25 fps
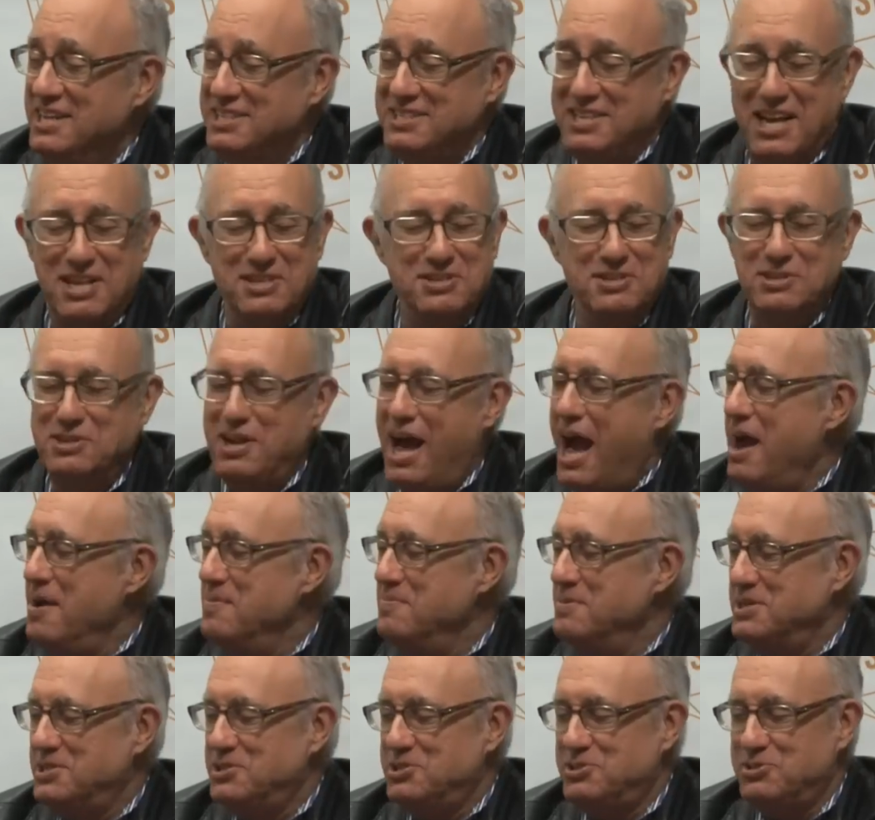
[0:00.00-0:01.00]
tenured,
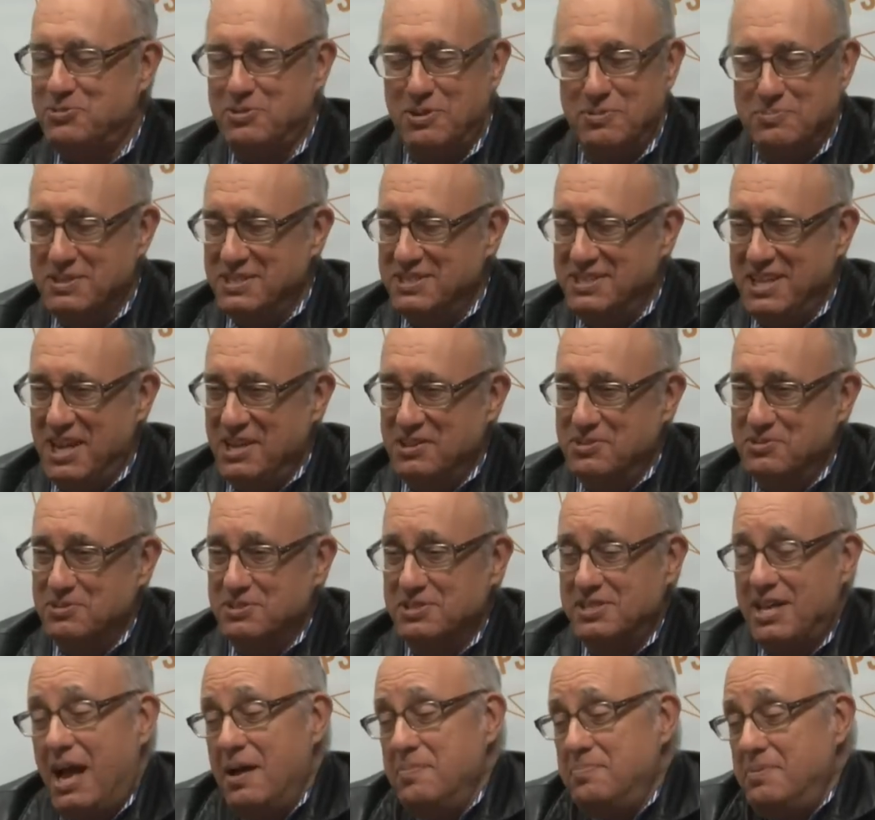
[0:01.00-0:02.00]
I'm extremely
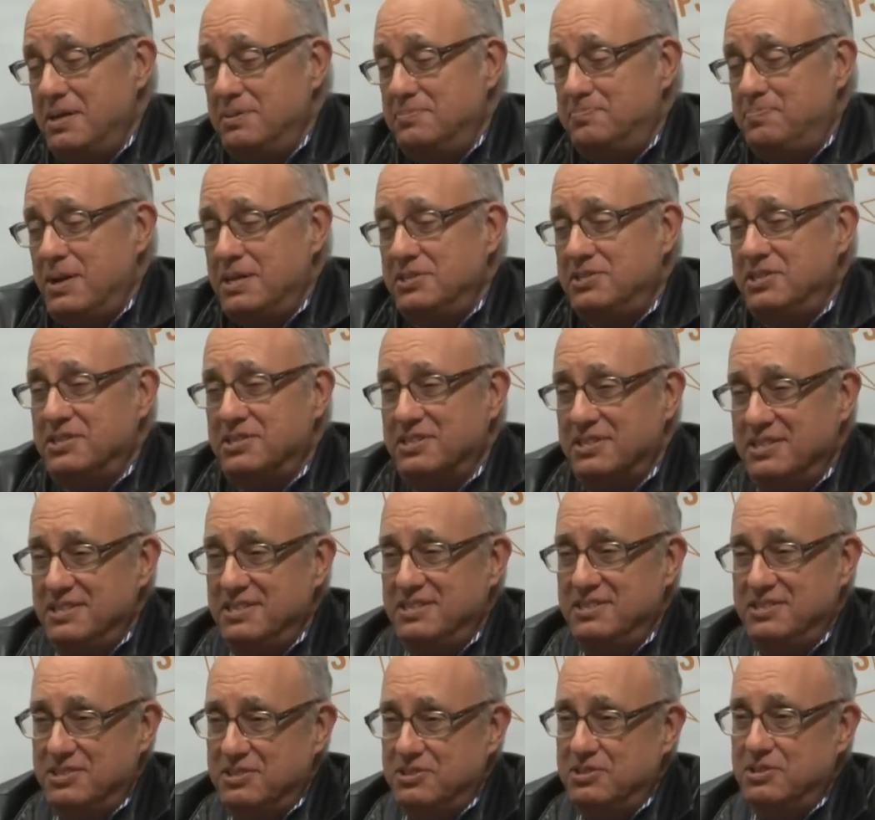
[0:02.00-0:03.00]
dangerous. I mean, basically,
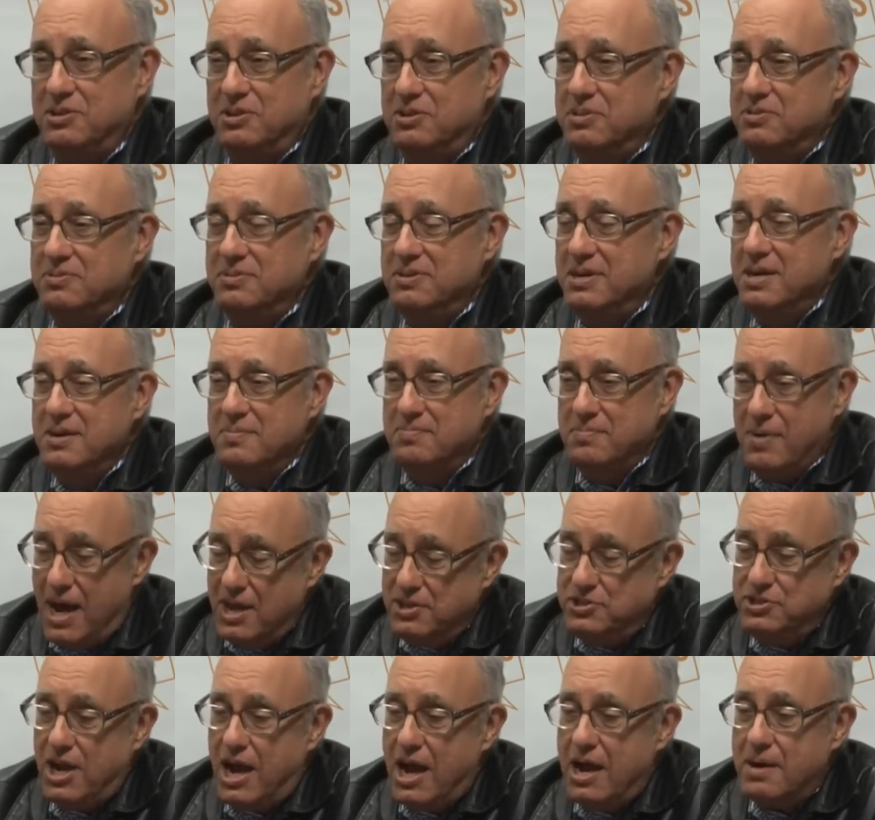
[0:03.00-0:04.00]
you know, my
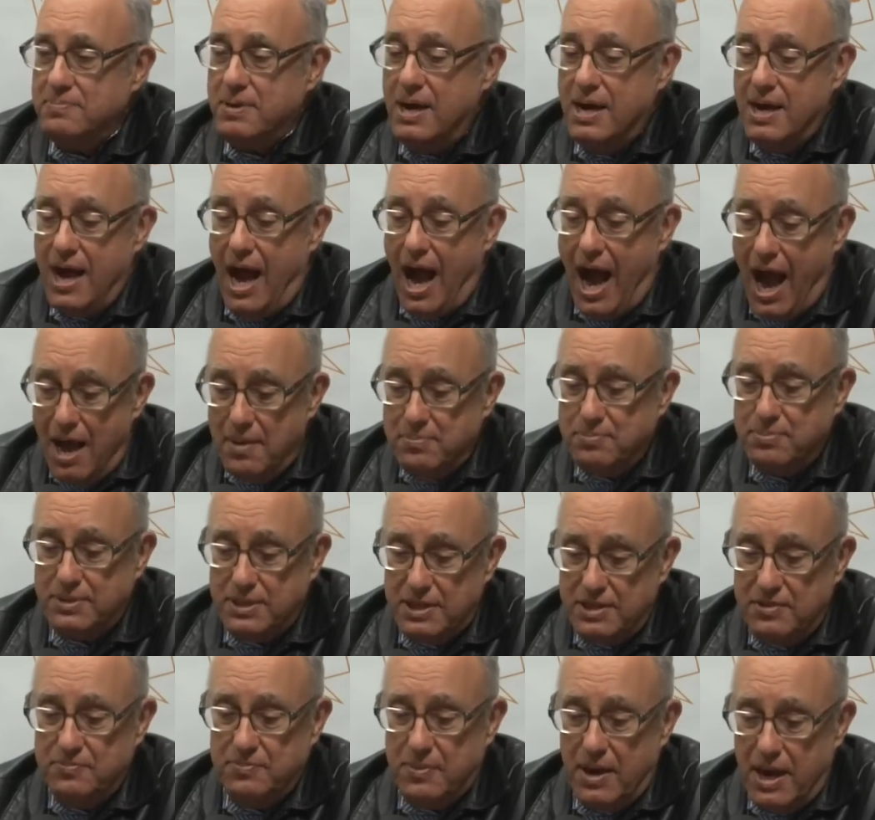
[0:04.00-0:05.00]
job, I
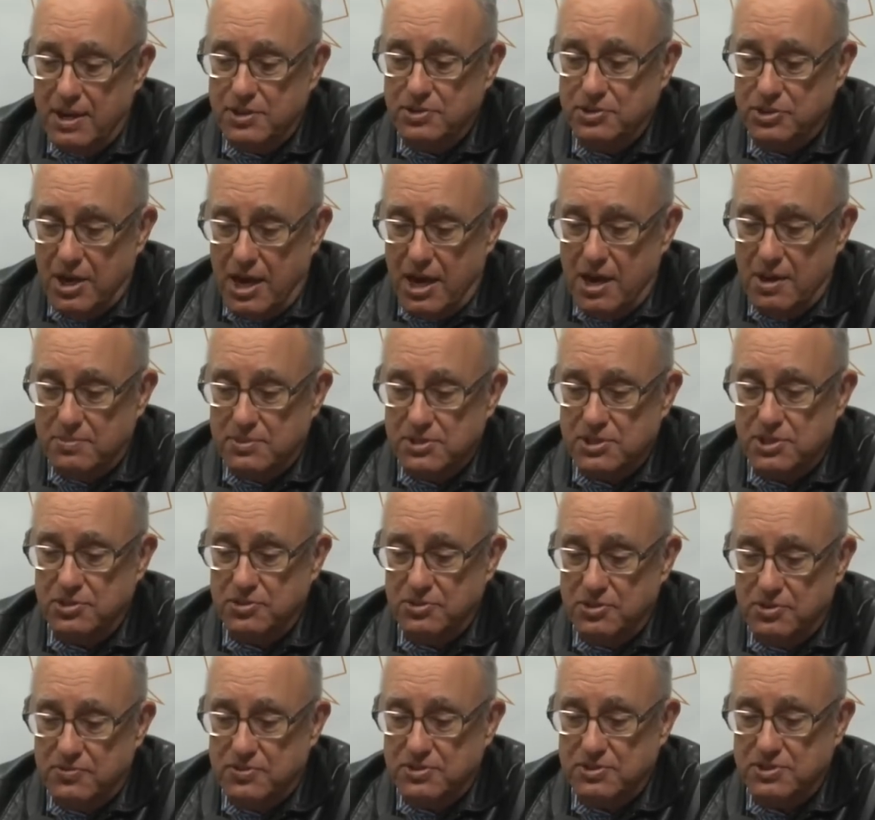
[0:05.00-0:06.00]
believe my job as a
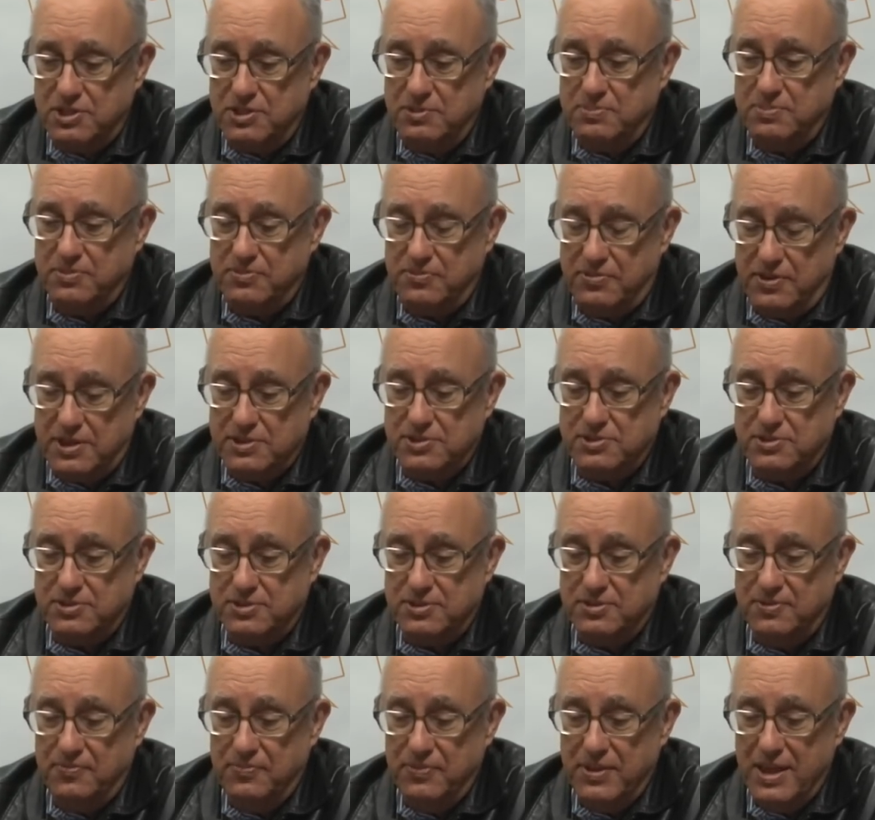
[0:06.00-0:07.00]
university
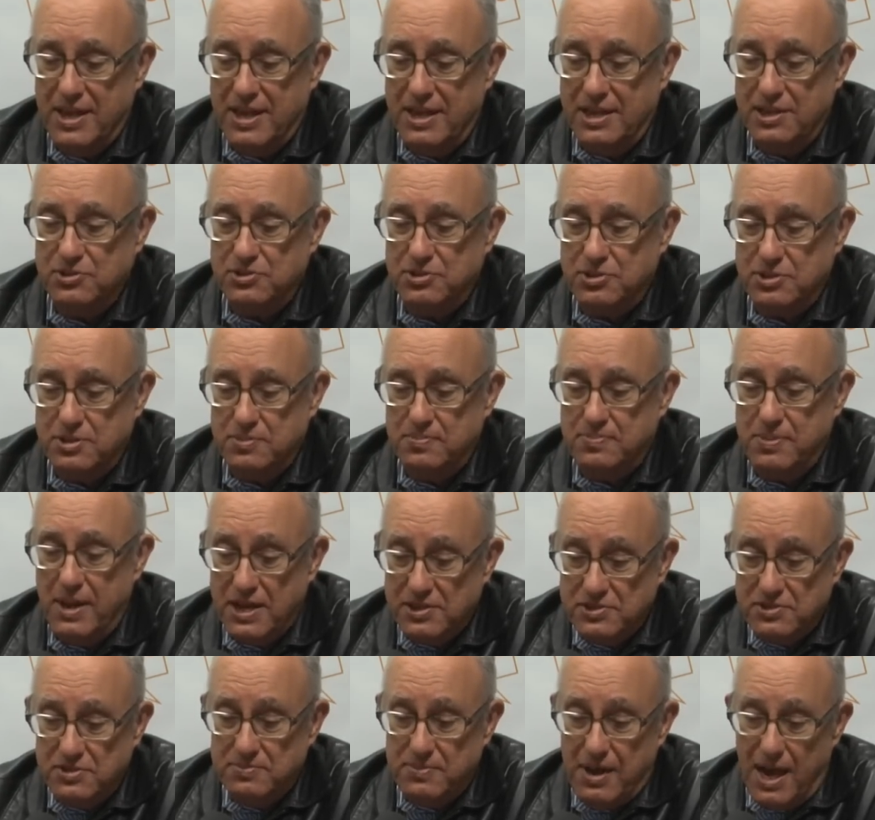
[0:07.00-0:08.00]
professor is to the
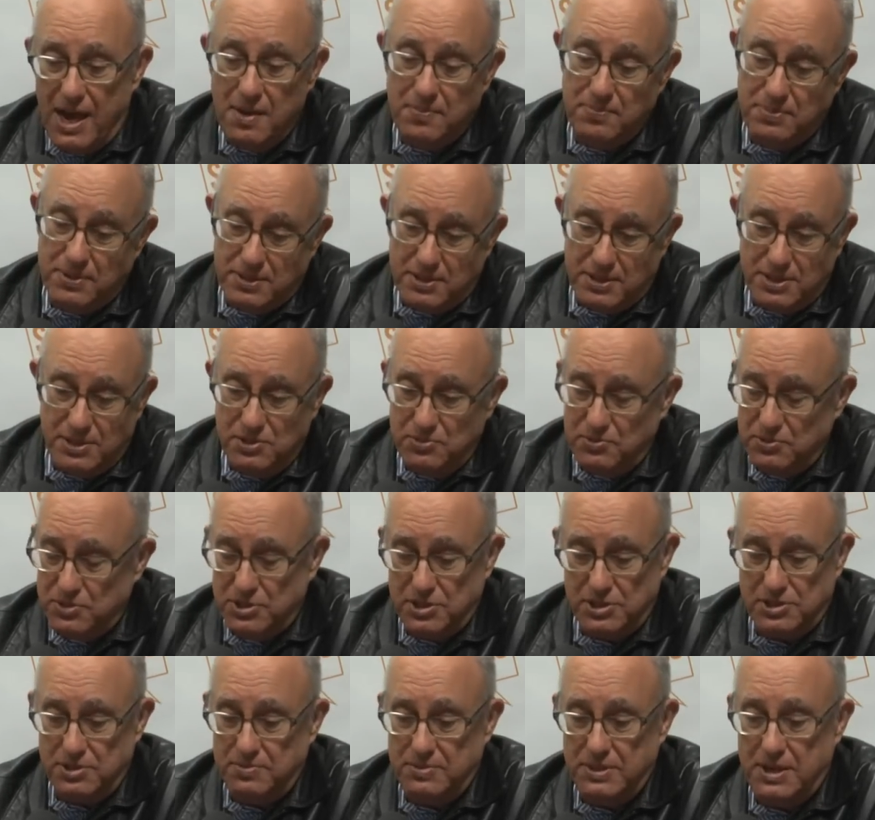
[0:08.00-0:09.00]
best of my abilities, which
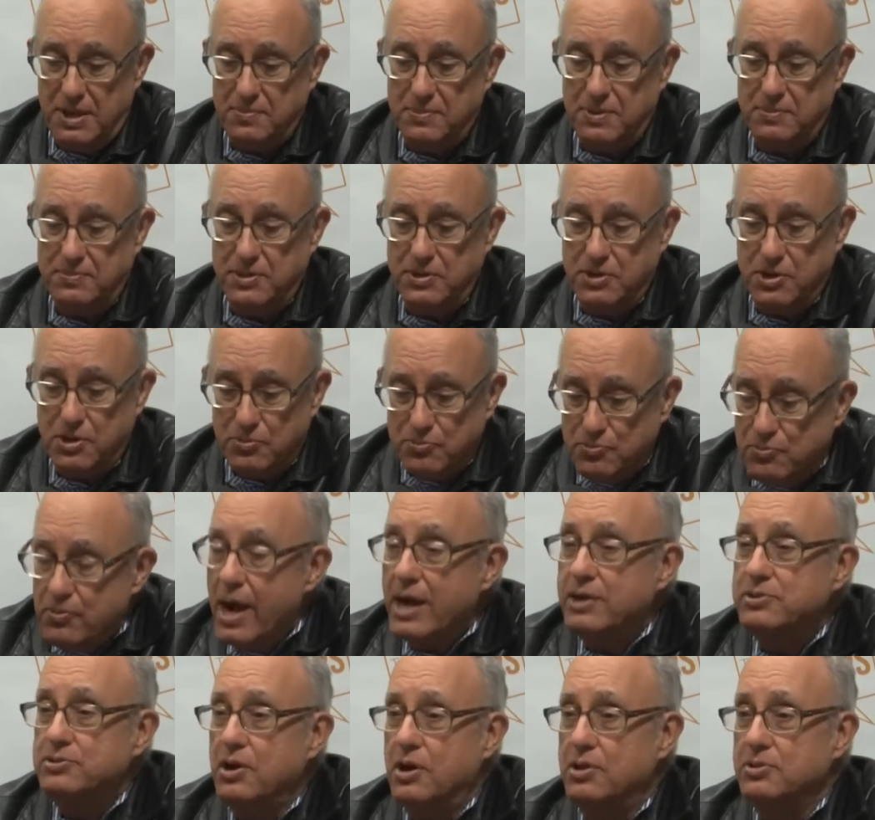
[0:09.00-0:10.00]
doesn't mean I'm going to be
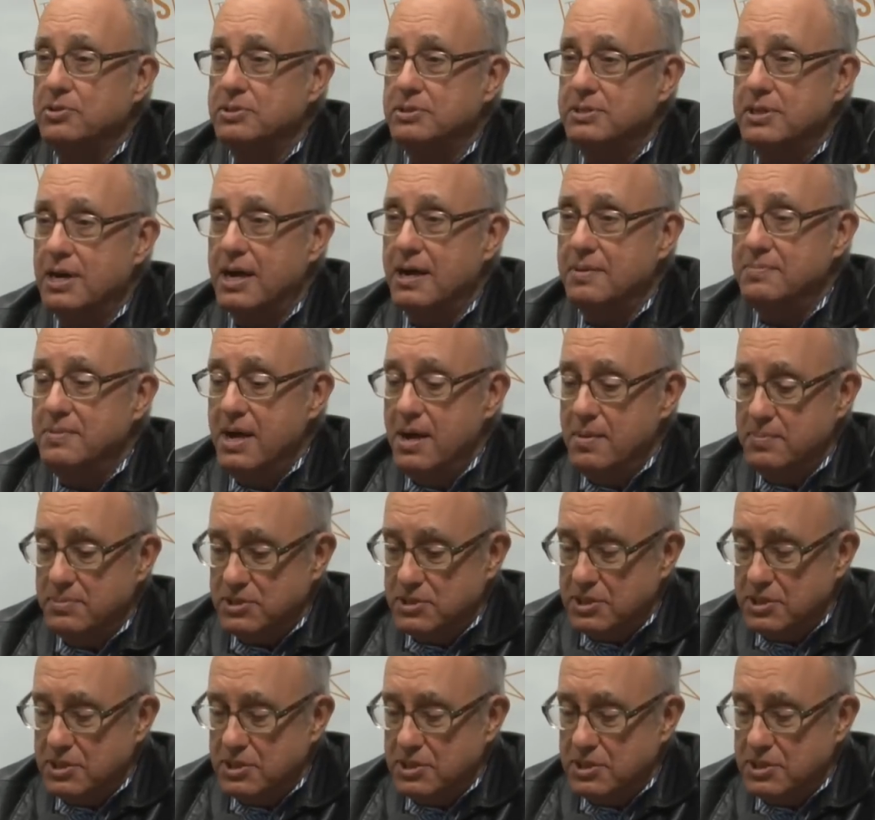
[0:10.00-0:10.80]
correct all the time, but